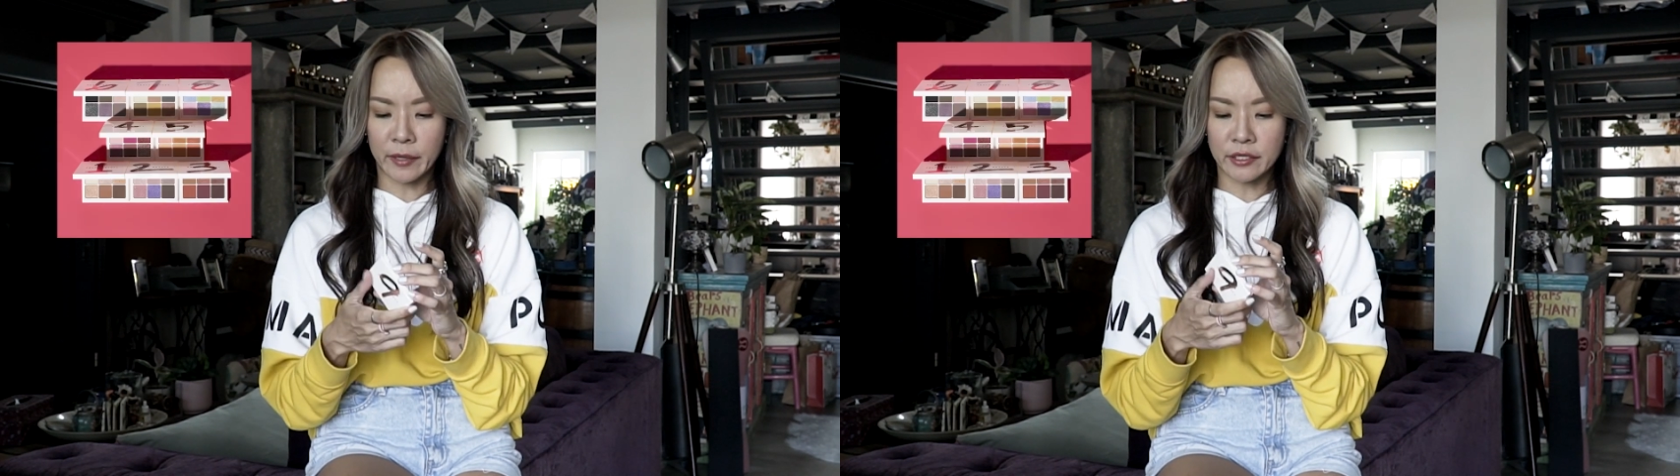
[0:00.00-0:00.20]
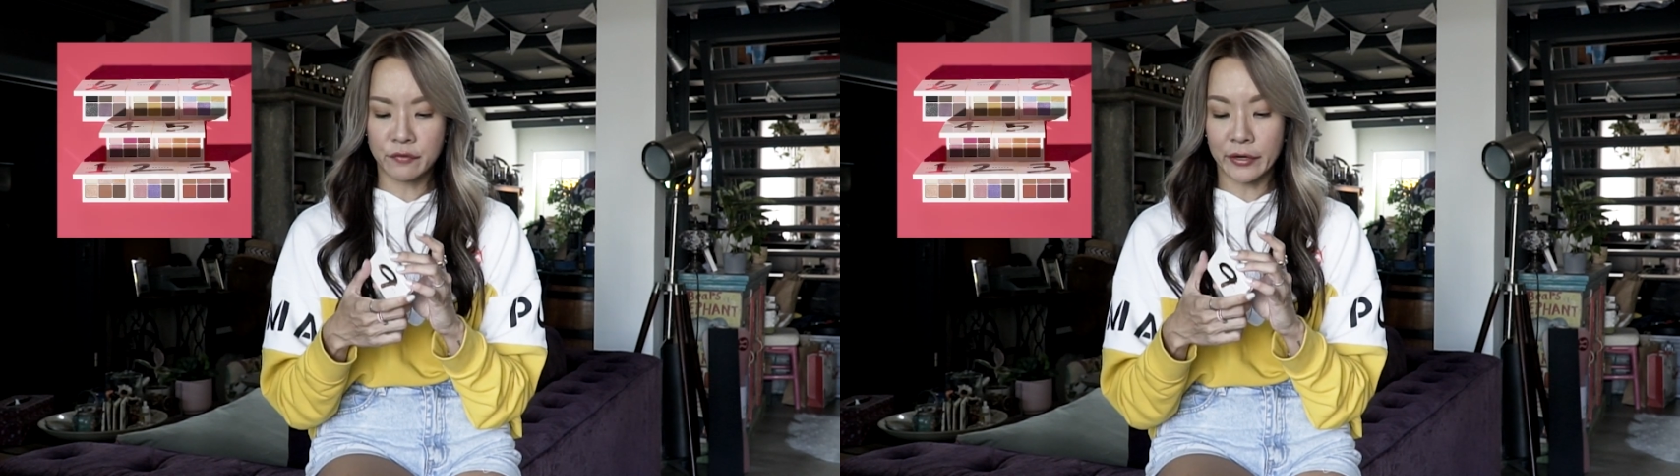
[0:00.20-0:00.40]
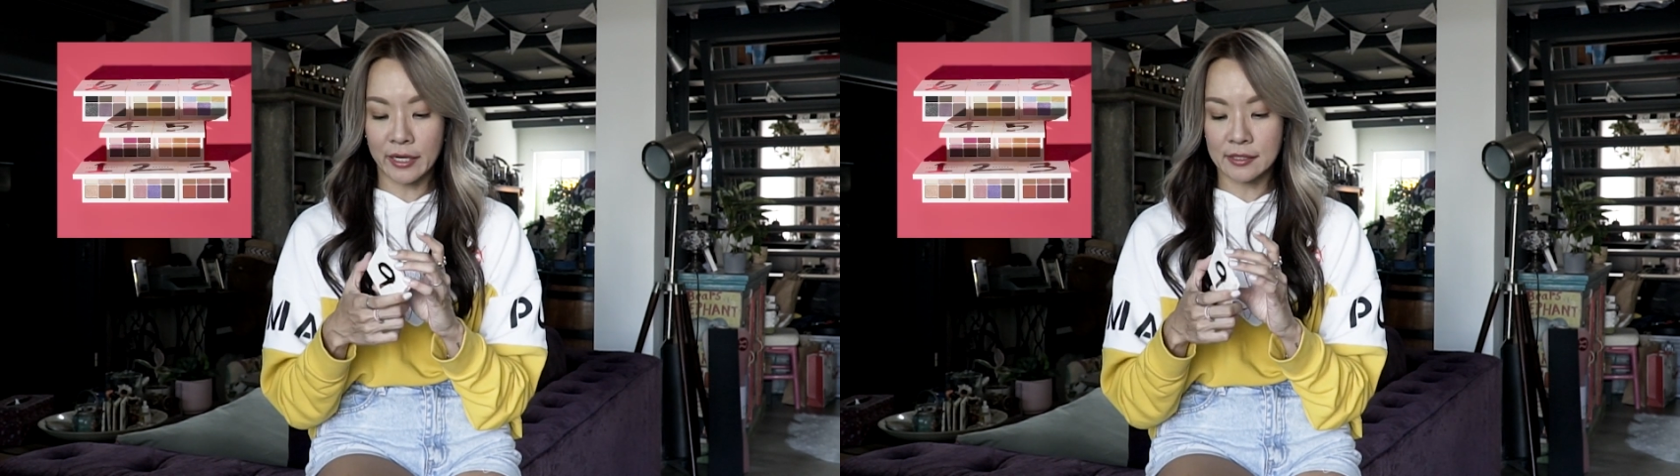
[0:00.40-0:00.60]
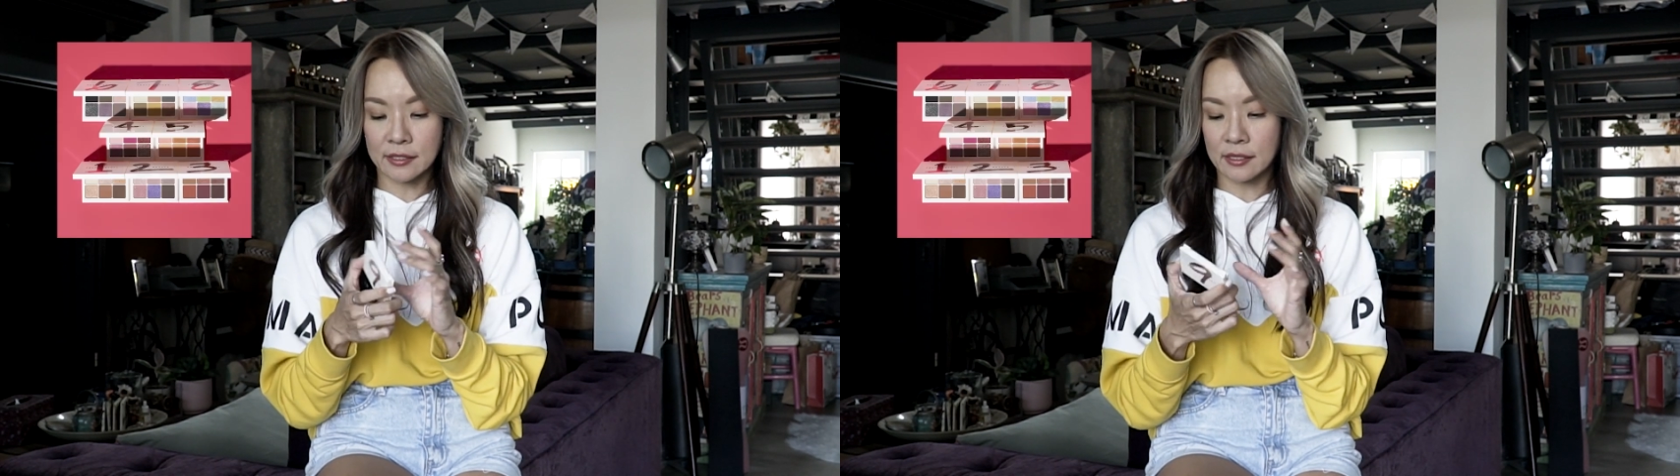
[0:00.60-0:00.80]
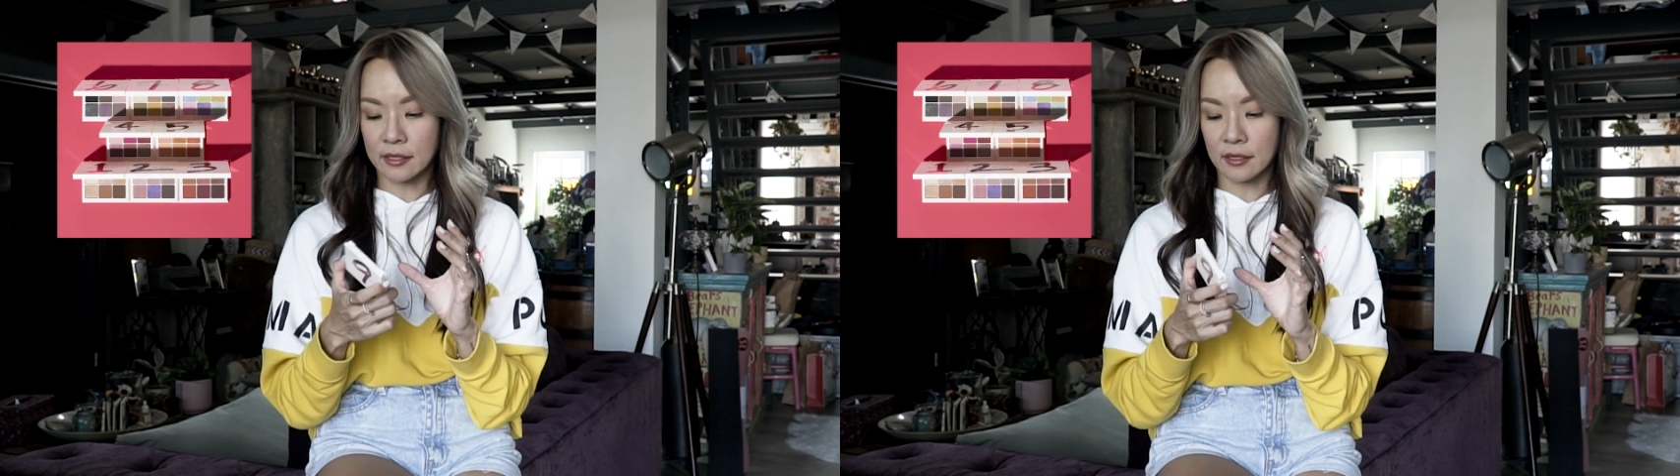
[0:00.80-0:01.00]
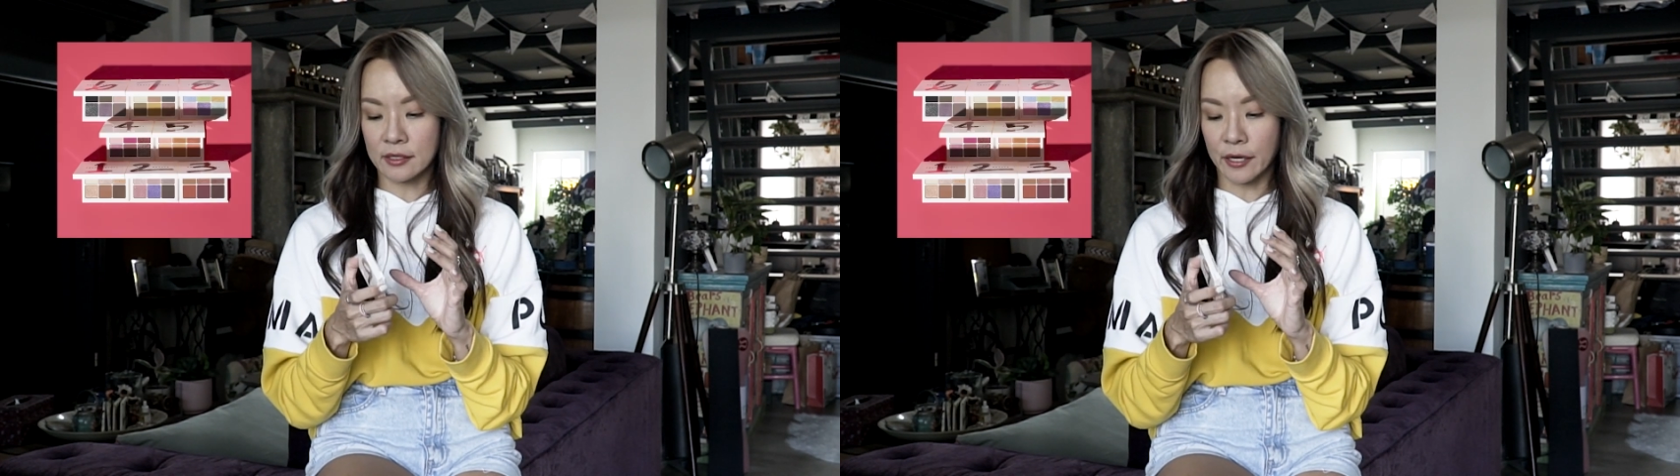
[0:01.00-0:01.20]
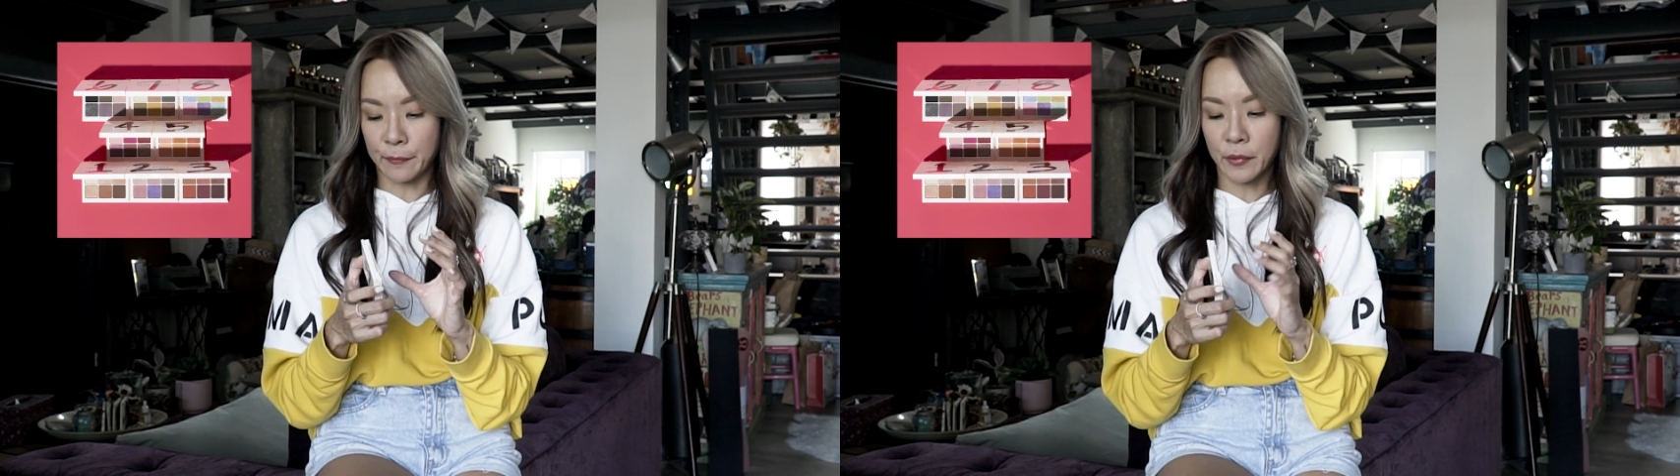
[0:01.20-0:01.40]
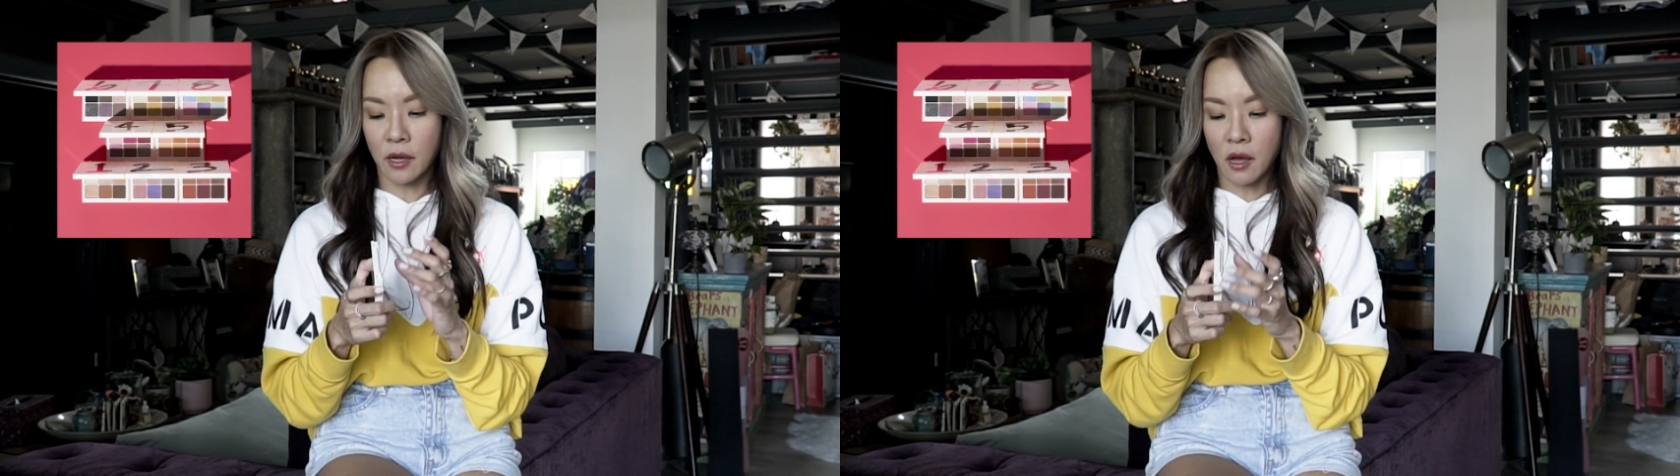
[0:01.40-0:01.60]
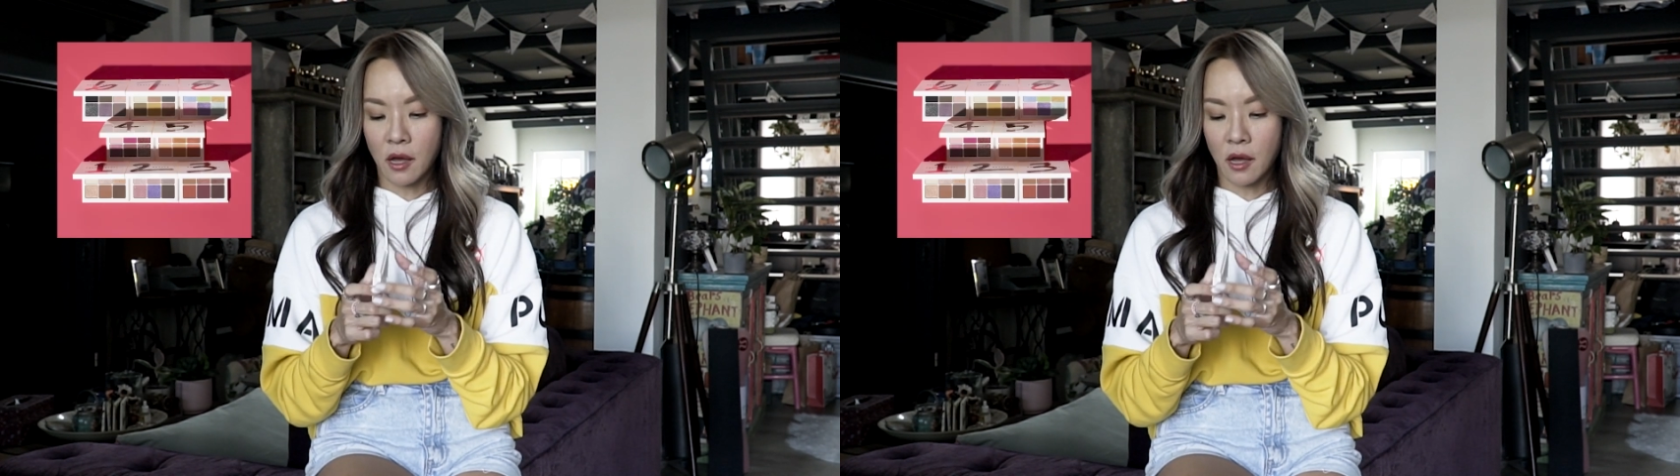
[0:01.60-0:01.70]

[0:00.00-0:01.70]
I didn't realize this at the time.